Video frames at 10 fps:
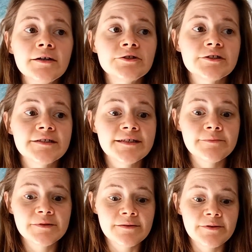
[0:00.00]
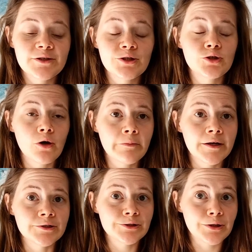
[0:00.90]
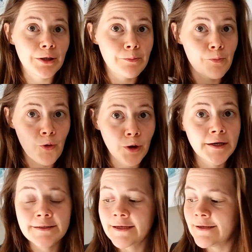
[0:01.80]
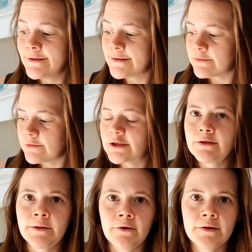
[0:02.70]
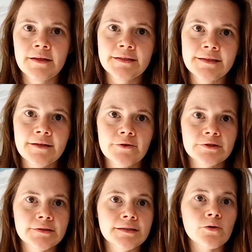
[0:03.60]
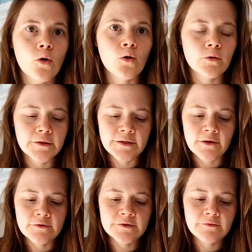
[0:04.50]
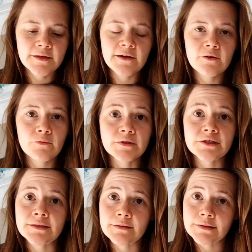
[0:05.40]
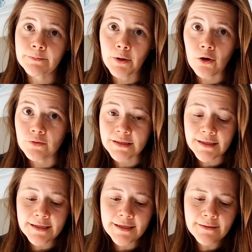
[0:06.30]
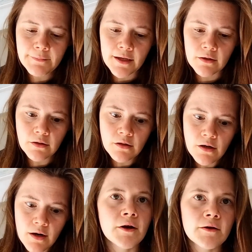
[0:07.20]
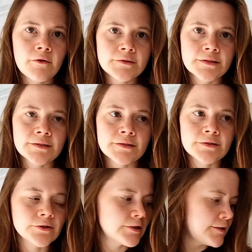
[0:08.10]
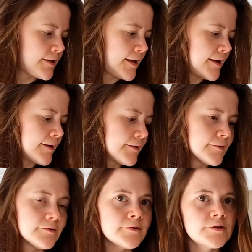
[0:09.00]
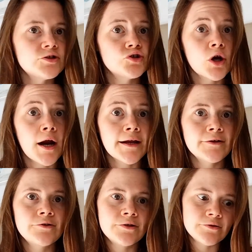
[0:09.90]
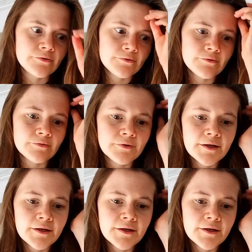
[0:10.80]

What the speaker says: just seems to be so much more intense, which apparently they say there's this hole in the ozone layer, which is supposedly getting better. Wearing lots of sunscreen and trying to